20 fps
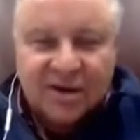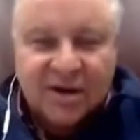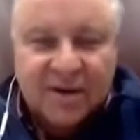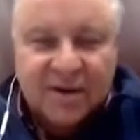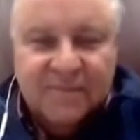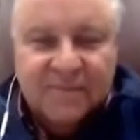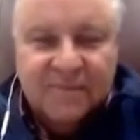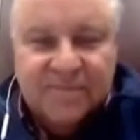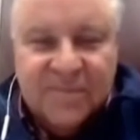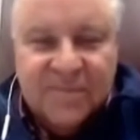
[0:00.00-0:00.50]

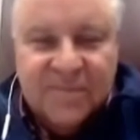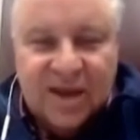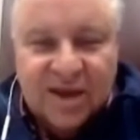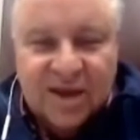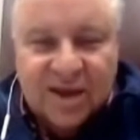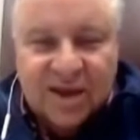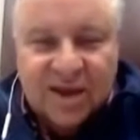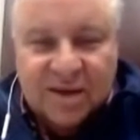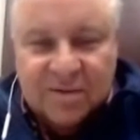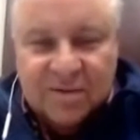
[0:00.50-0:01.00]

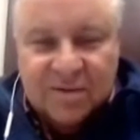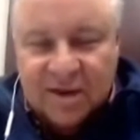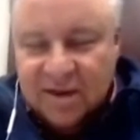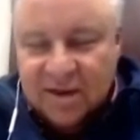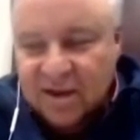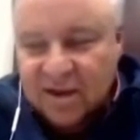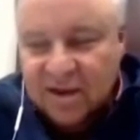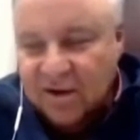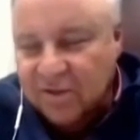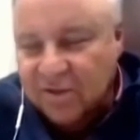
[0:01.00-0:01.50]

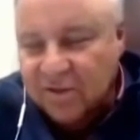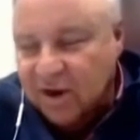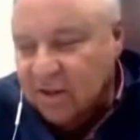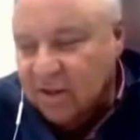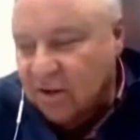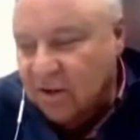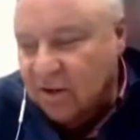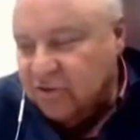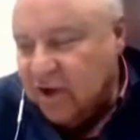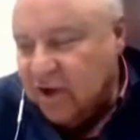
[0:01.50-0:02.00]
They're